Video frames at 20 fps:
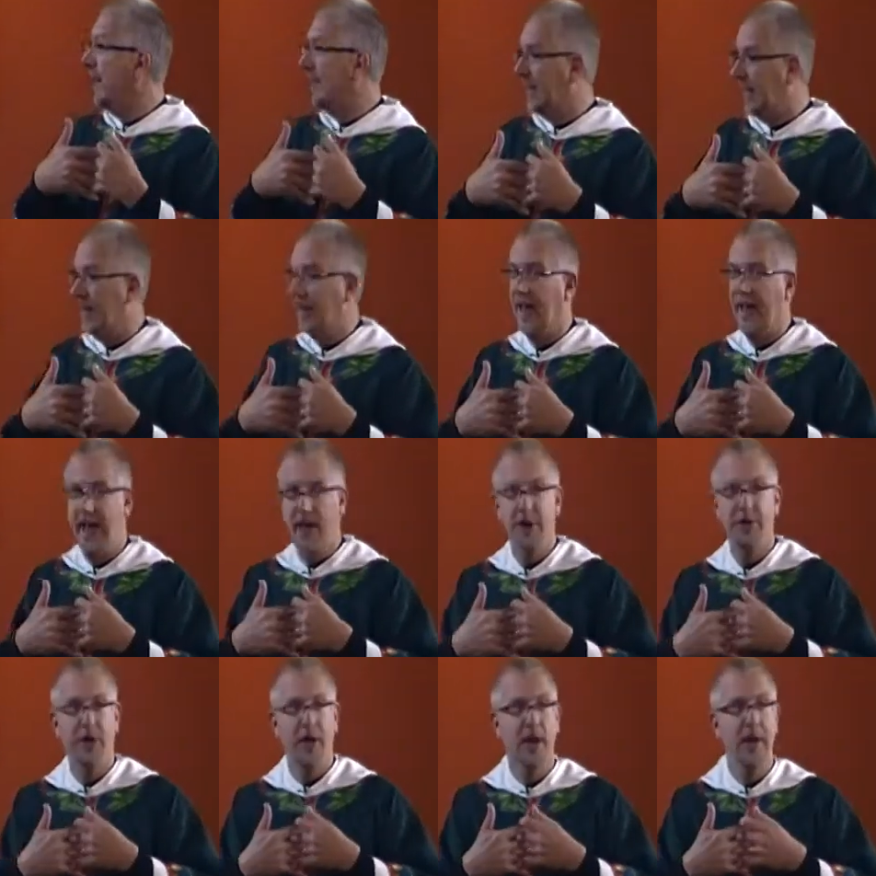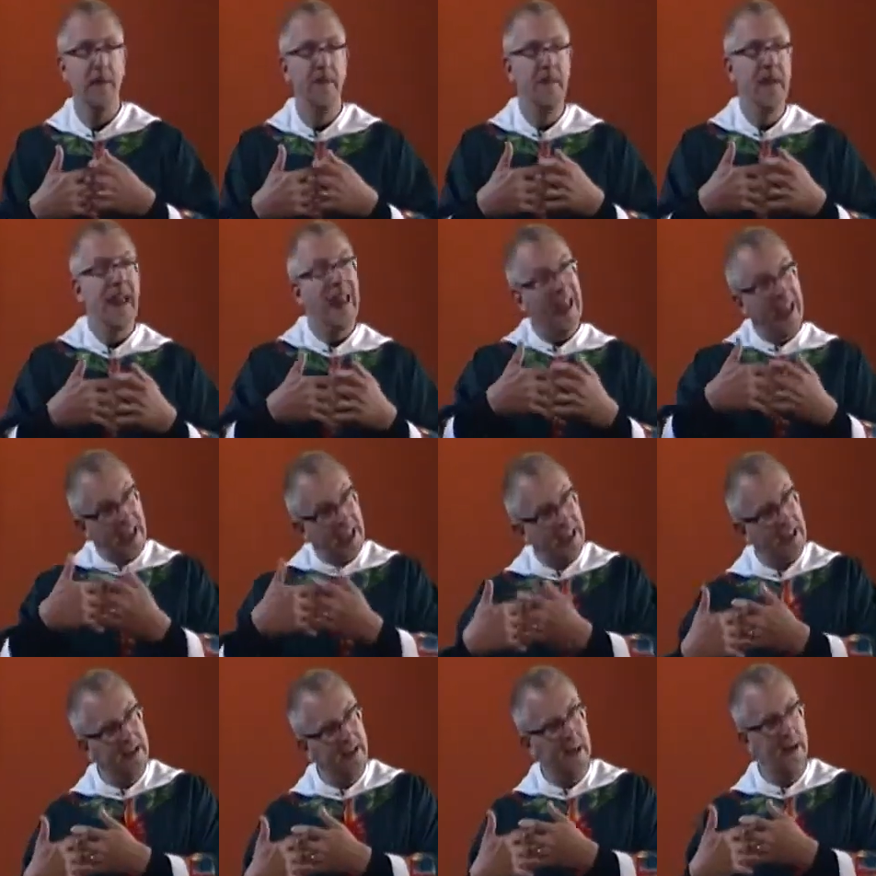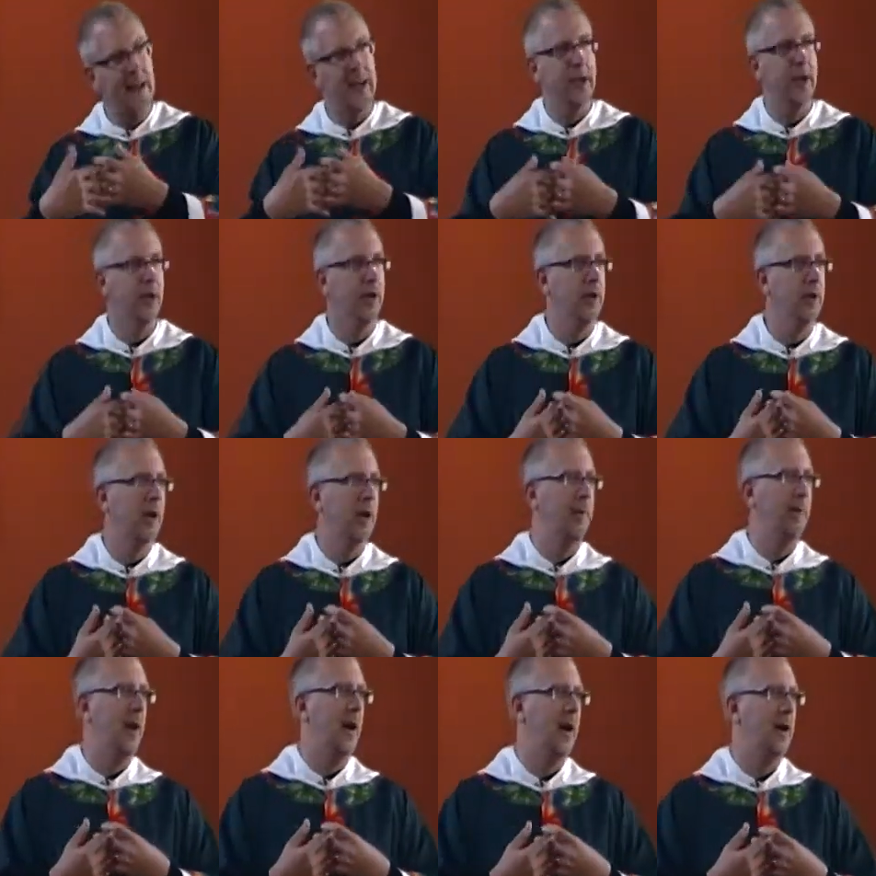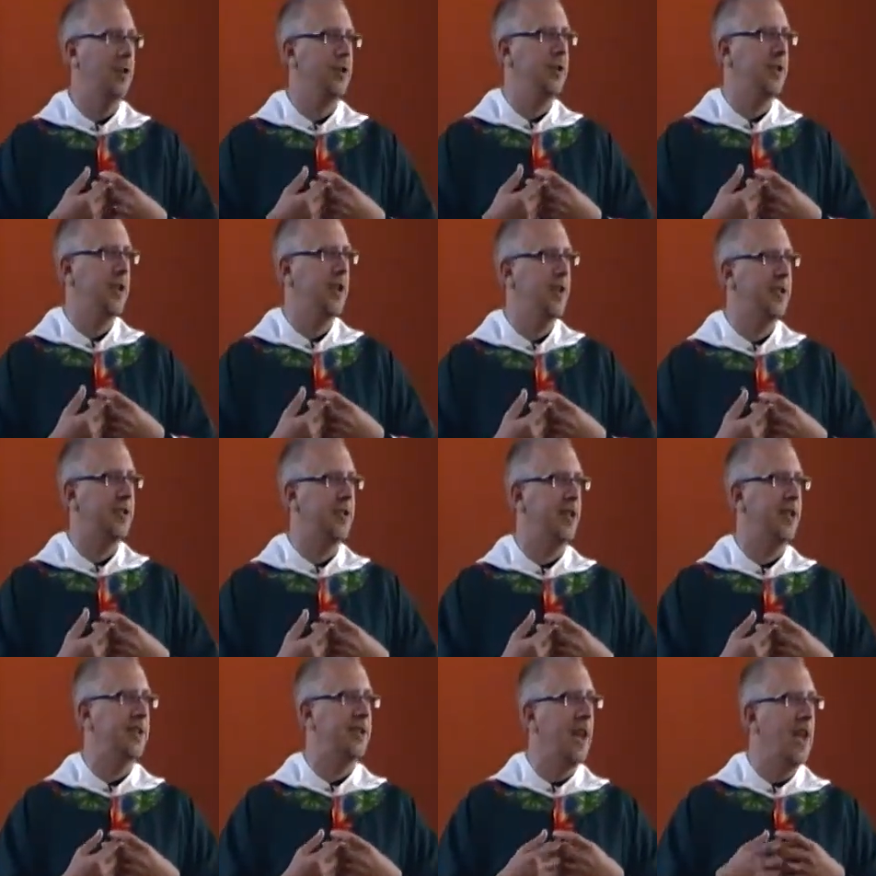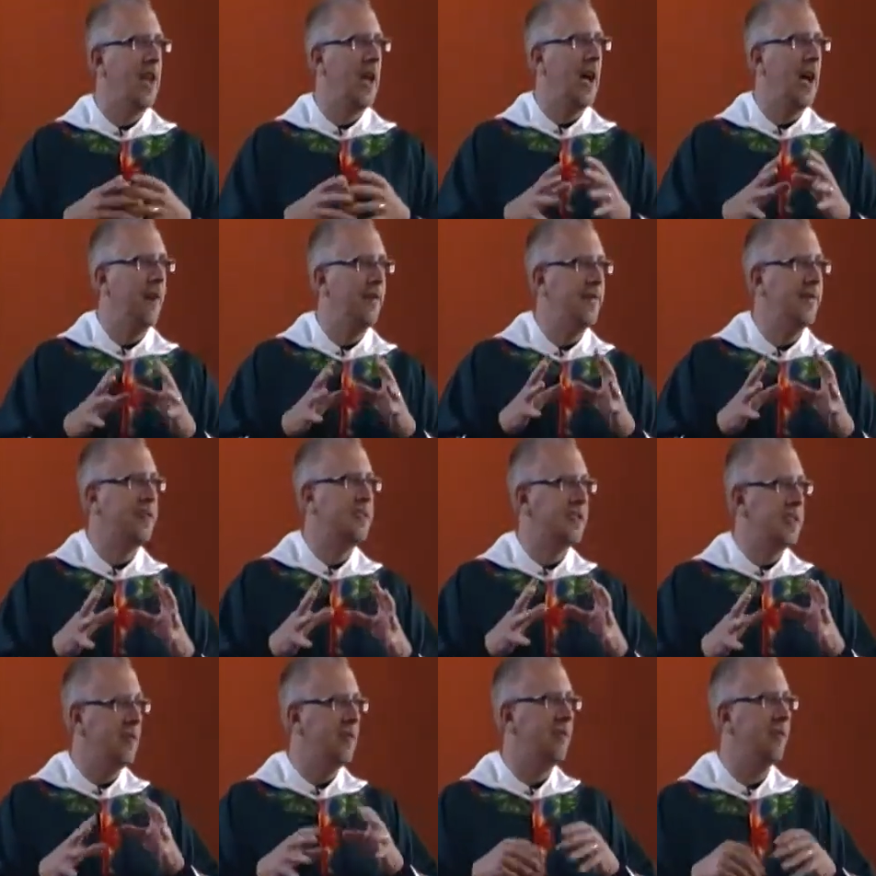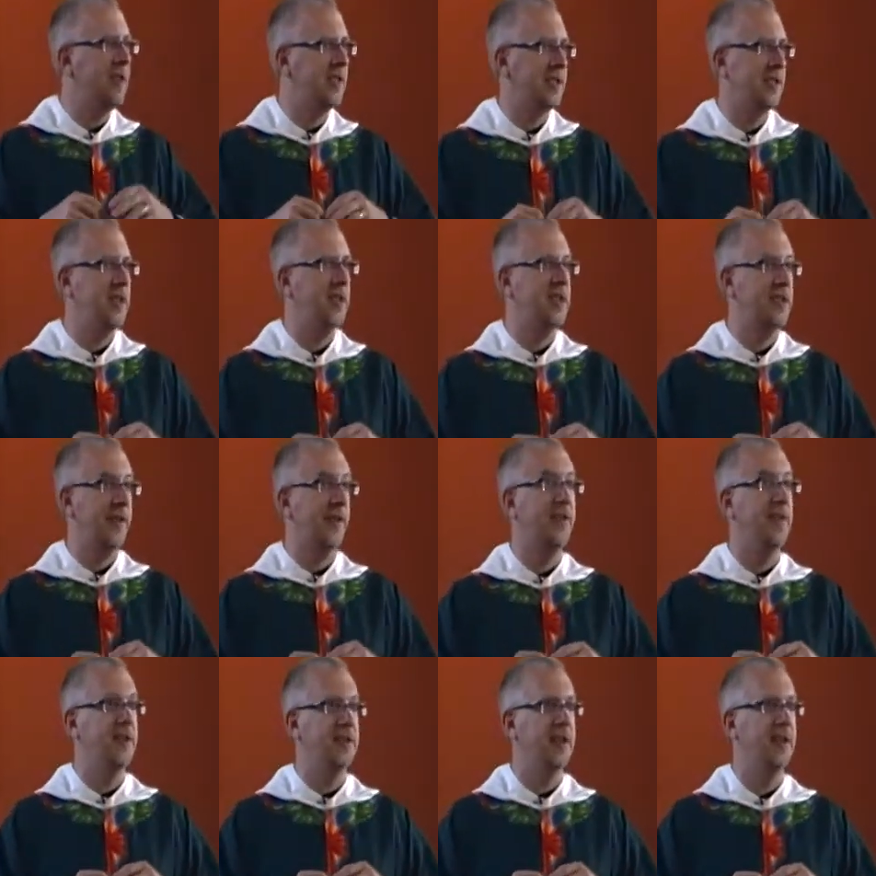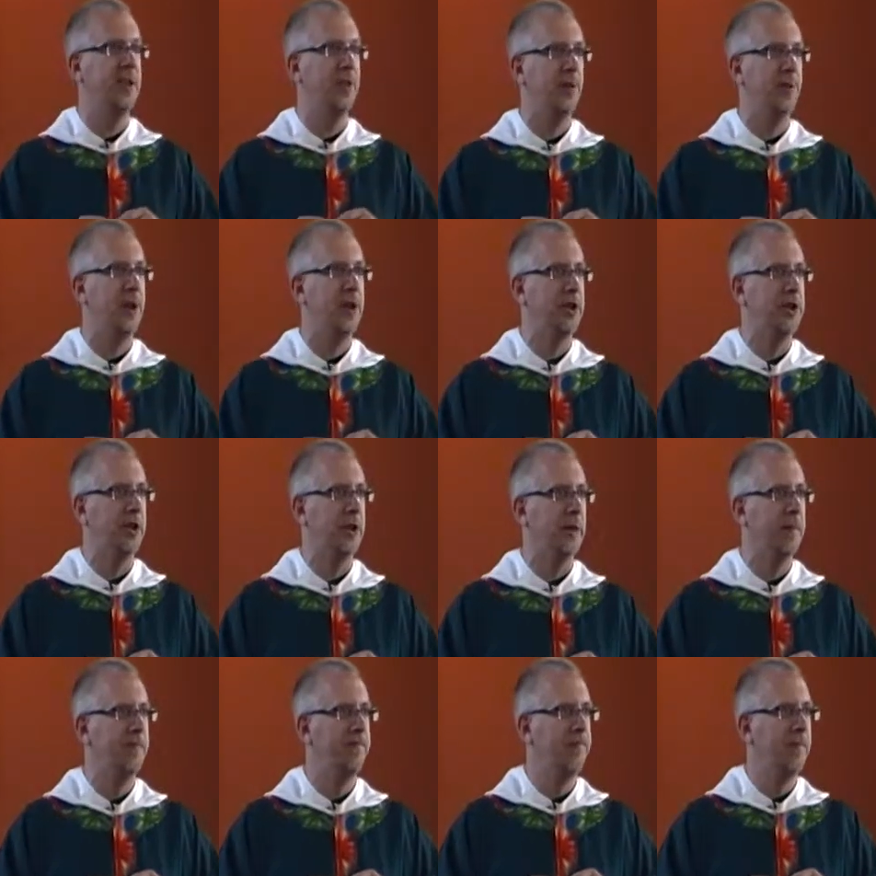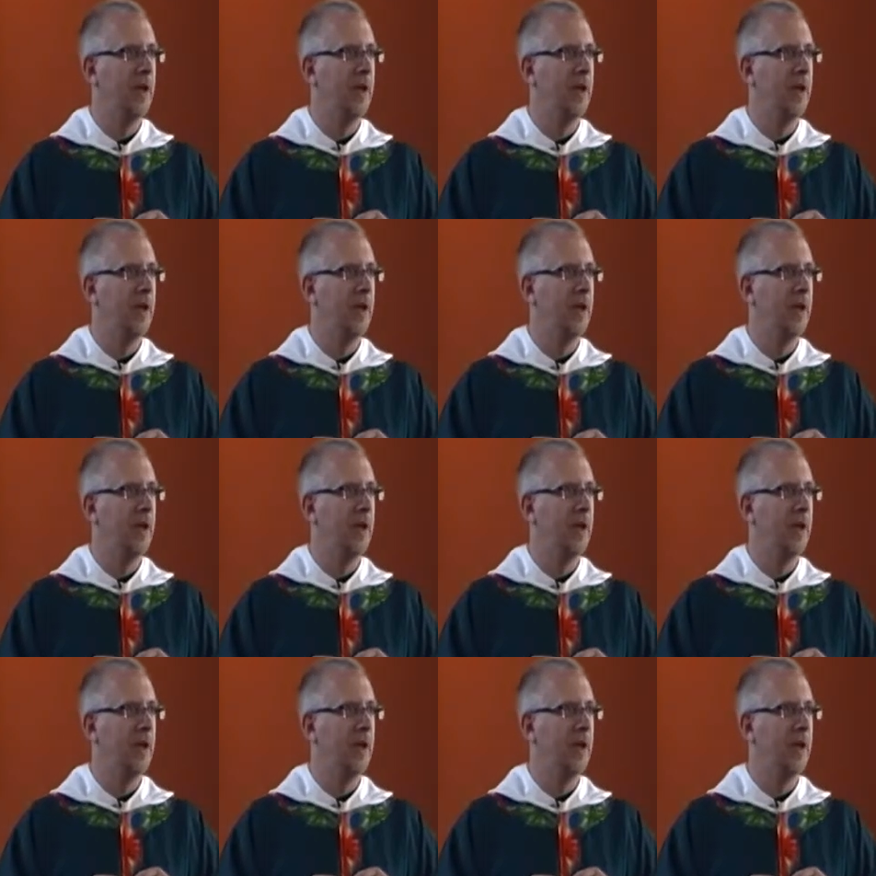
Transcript: upon Elijah and later upon Jesus of the seriousness of this situation.